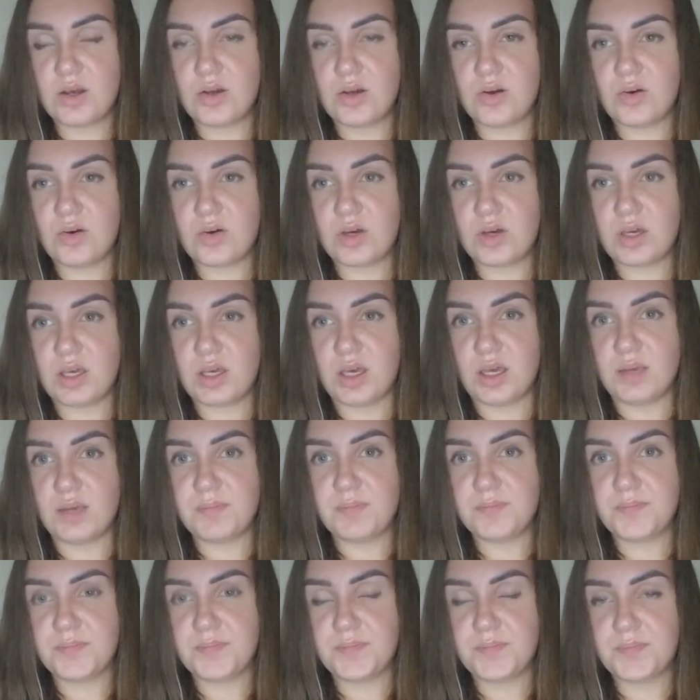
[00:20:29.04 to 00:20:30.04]
Okay,
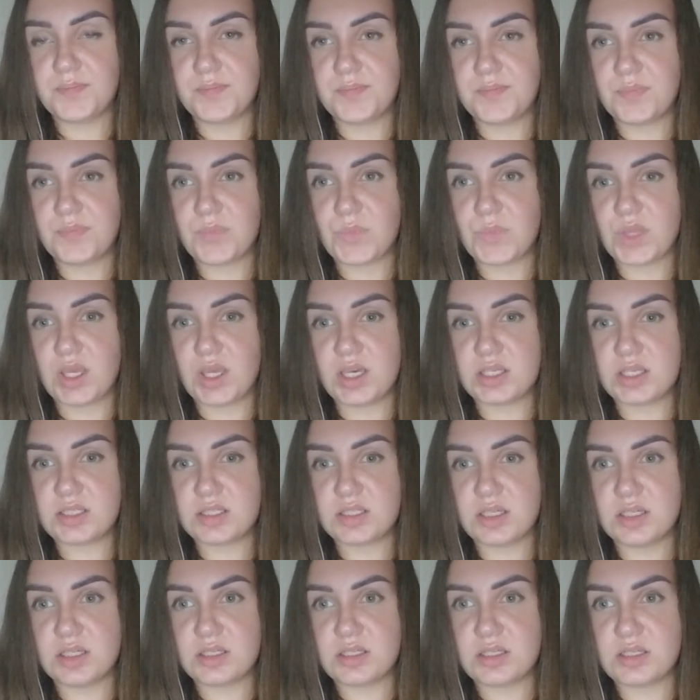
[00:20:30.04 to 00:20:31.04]
as
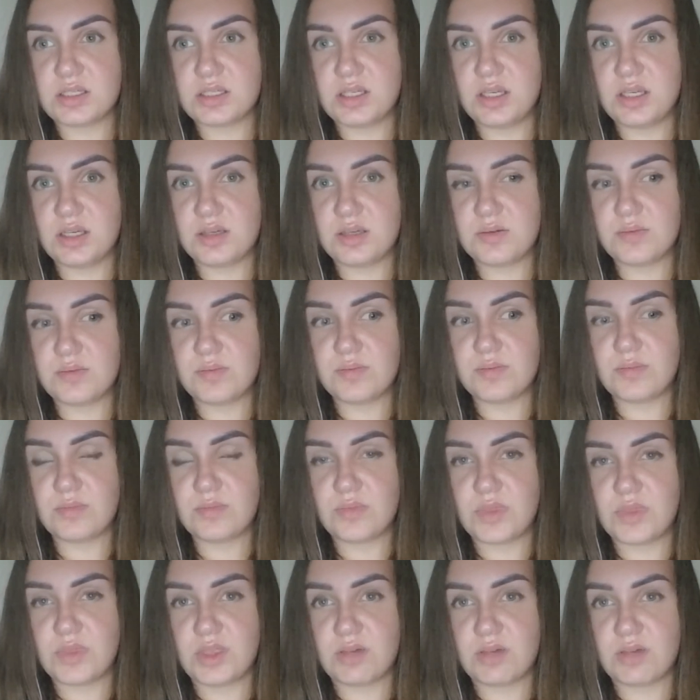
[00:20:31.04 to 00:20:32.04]
I see,
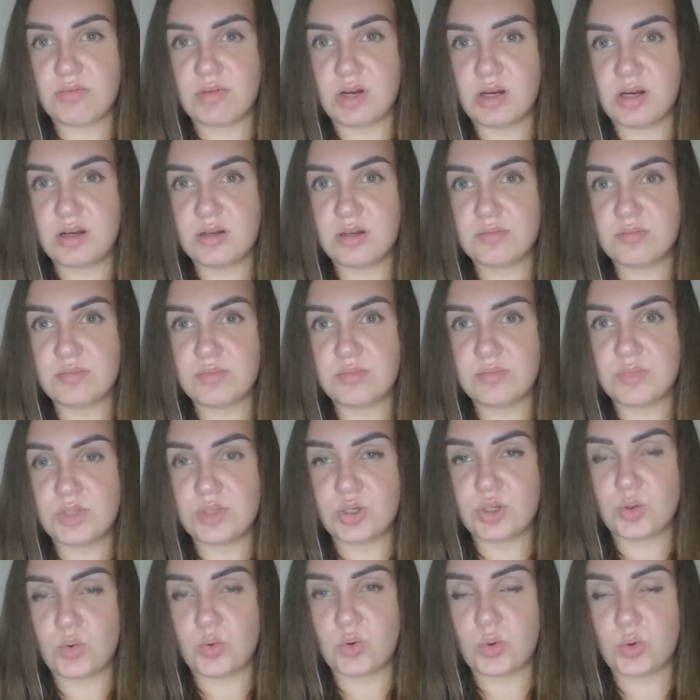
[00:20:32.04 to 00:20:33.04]
there are
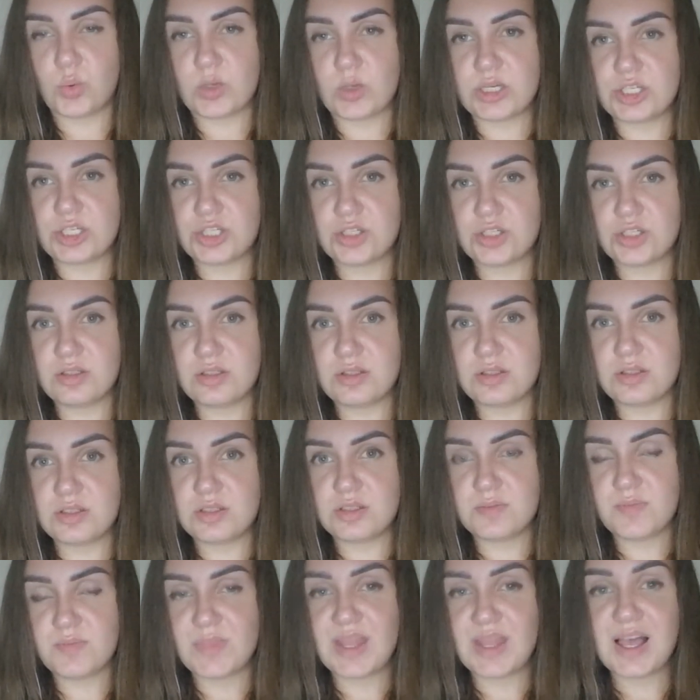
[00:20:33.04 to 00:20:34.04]
no
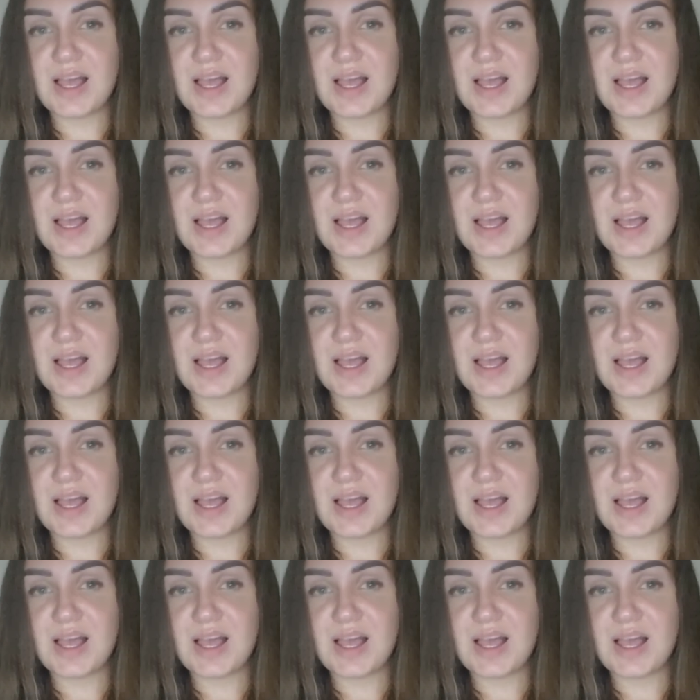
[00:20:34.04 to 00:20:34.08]
questions.